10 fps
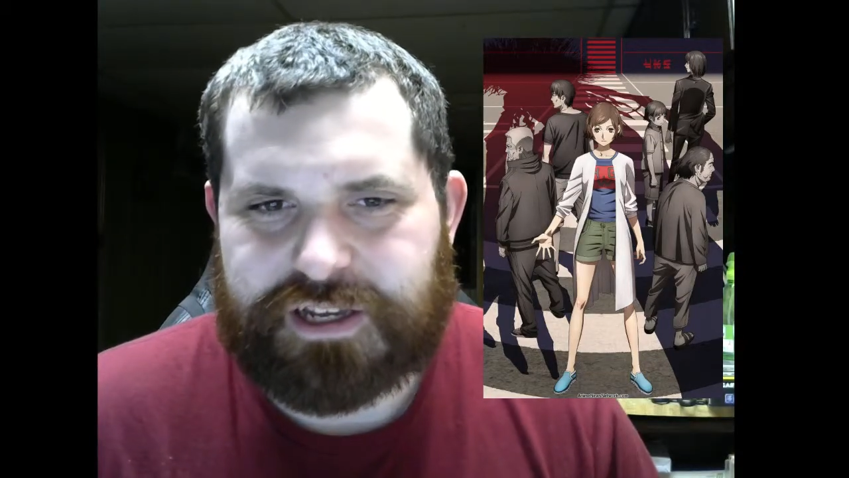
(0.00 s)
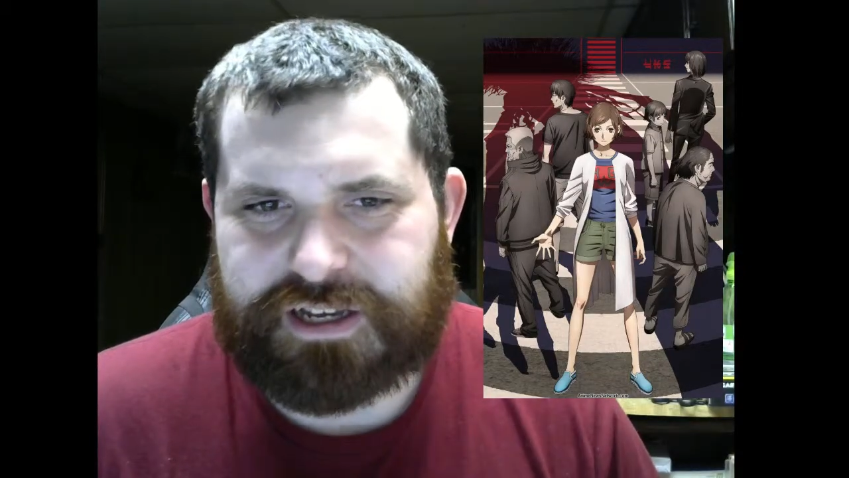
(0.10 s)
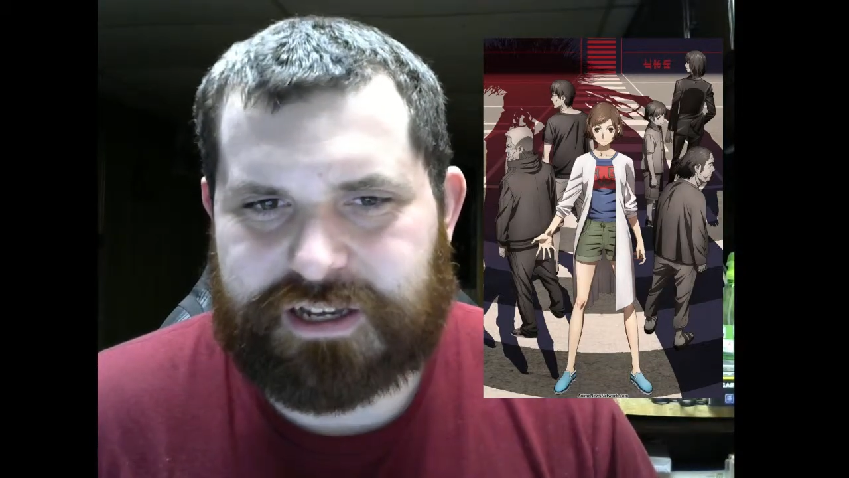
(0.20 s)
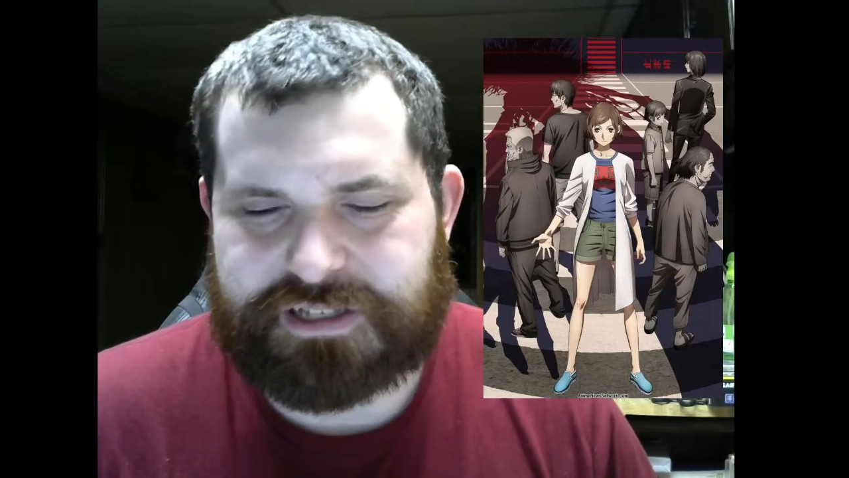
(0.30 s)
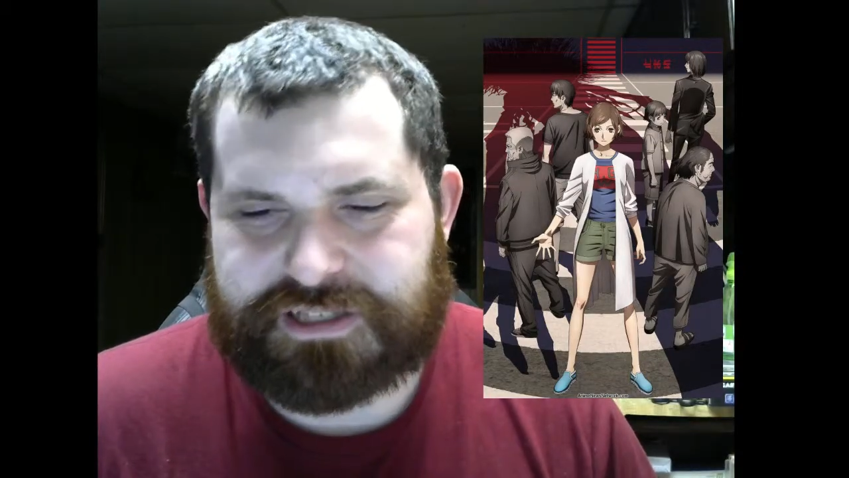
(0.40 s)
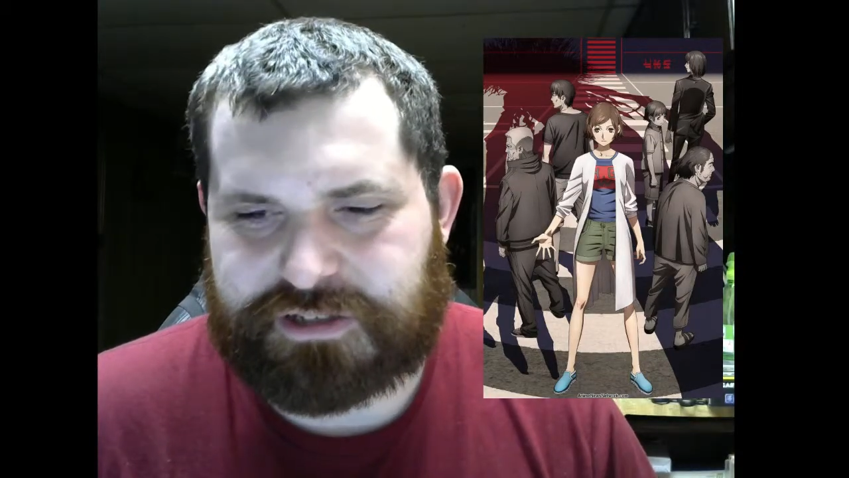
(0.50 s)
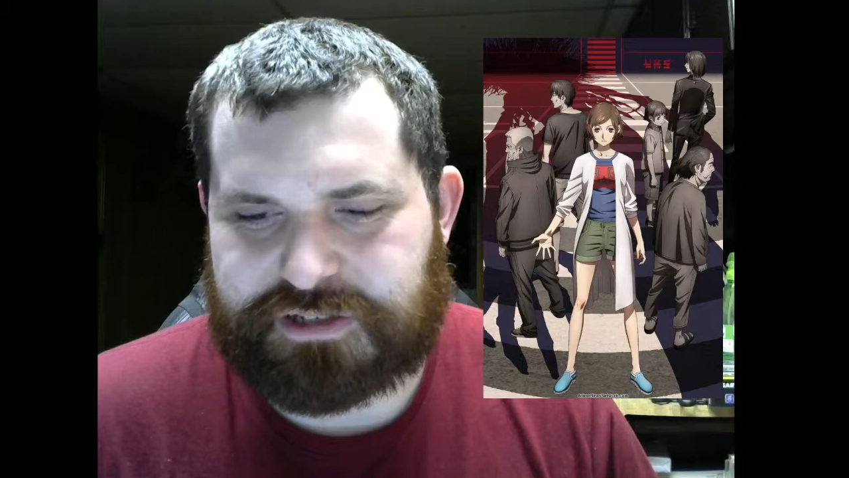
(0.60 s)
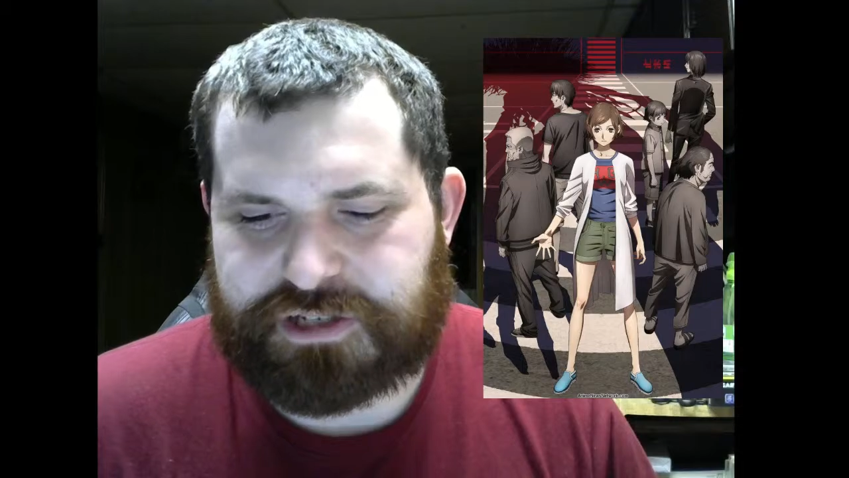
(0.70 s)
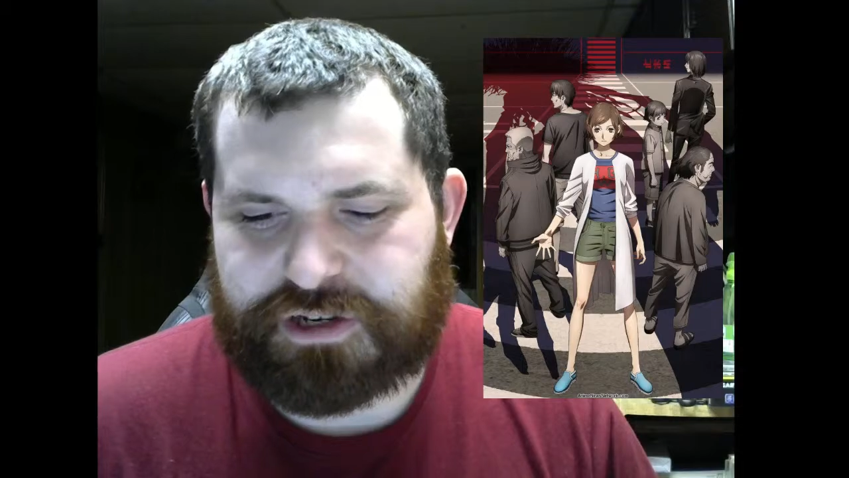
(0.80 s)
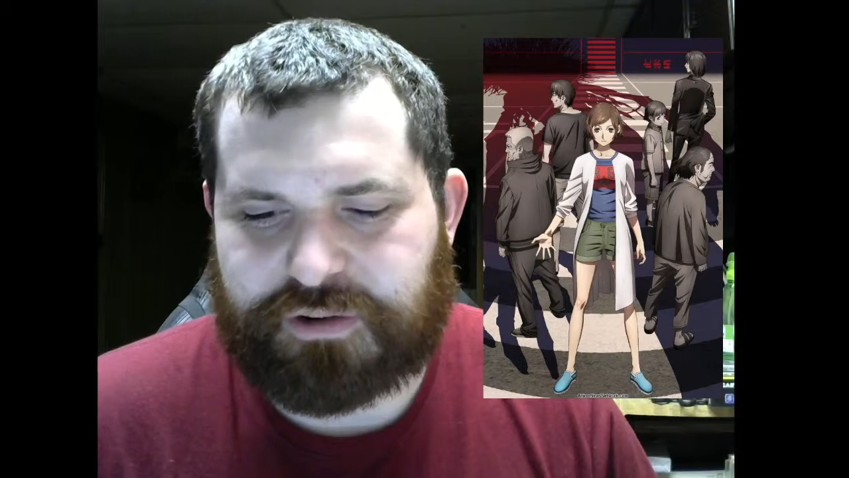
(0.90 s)
to the
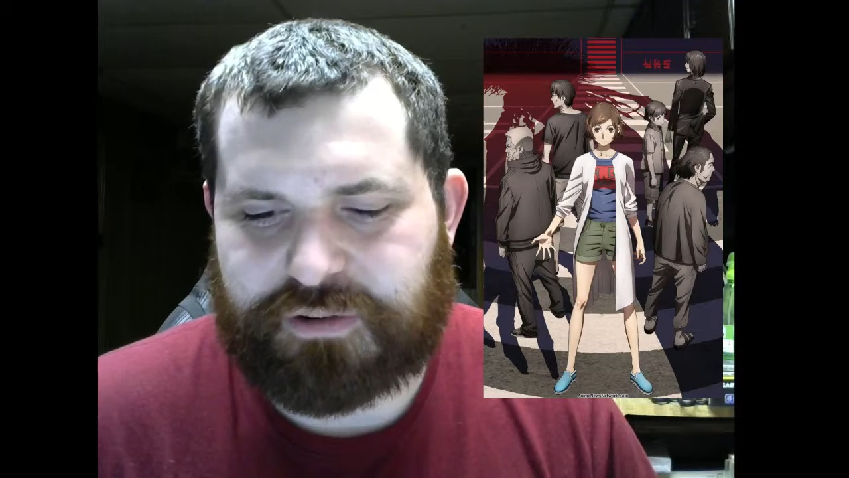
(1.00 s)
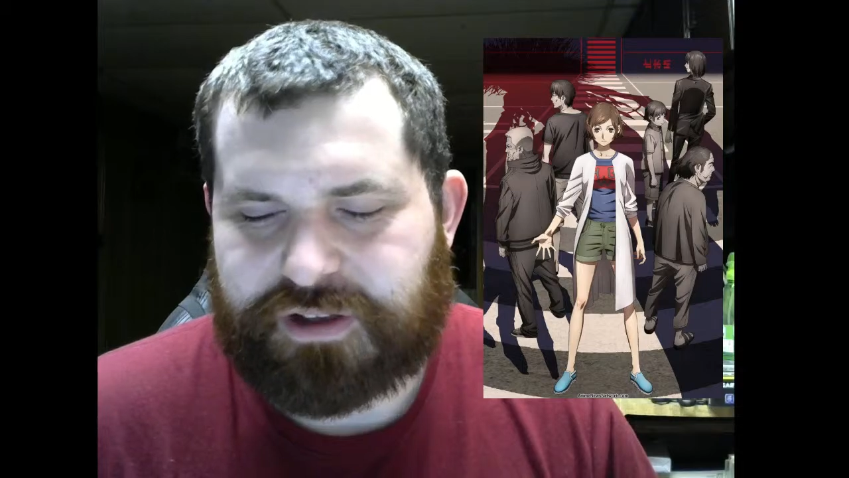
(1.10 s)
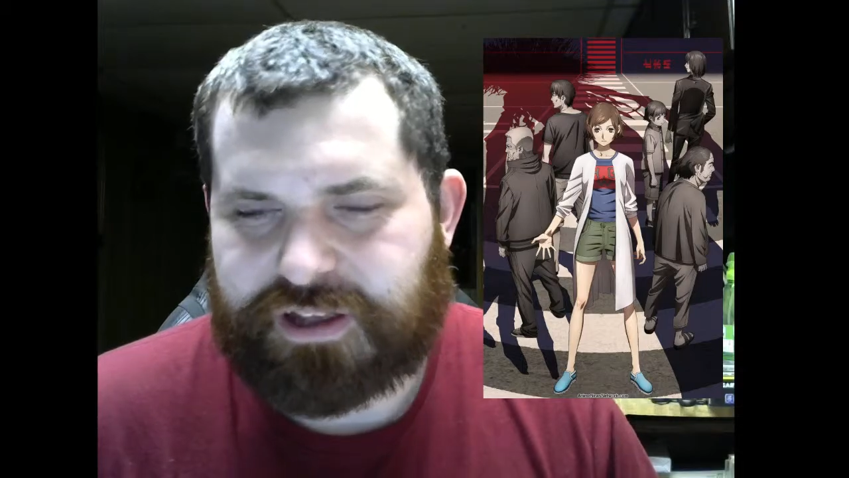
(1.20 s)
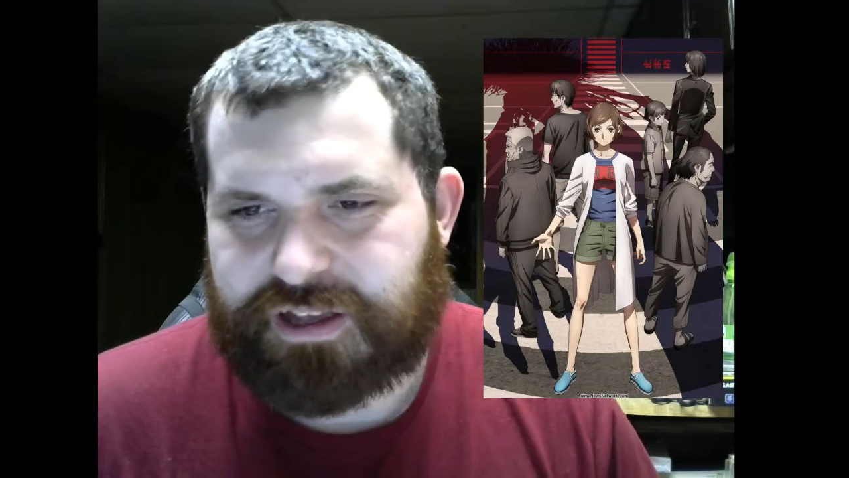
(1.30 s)
show.